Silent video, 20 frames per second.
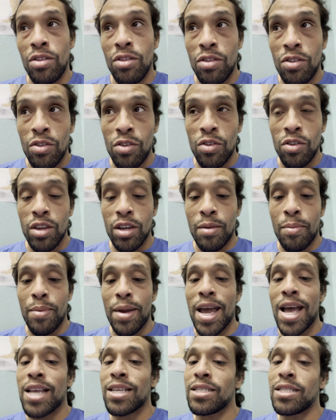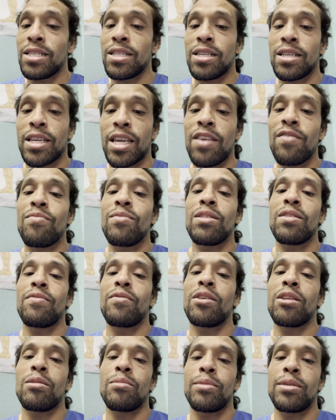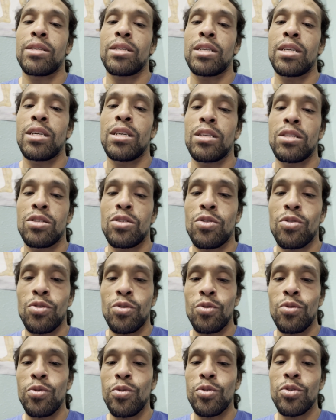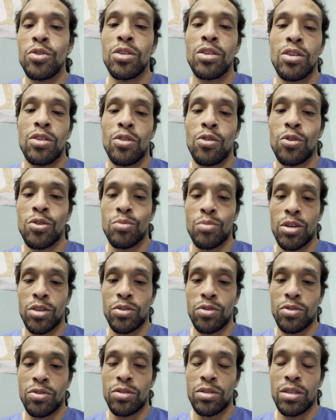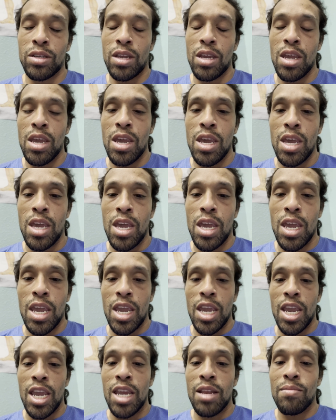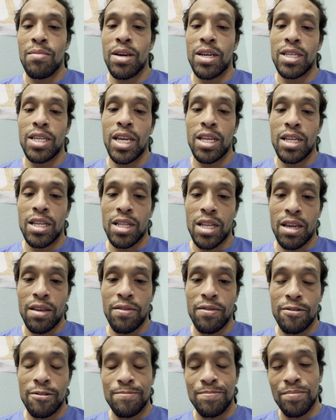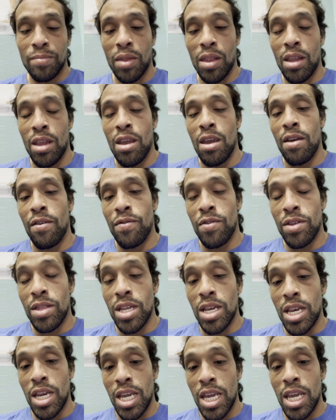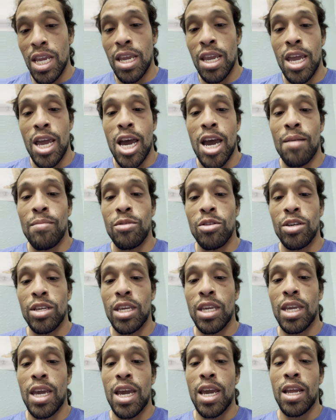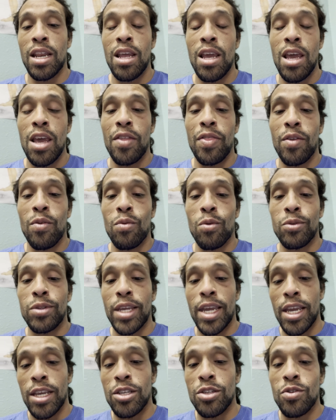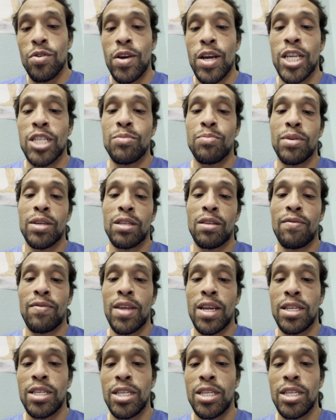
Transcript: to the capacity to give me the availability to use those muscles in my daily life? For the knee, I'm looking at the rotational aspect of that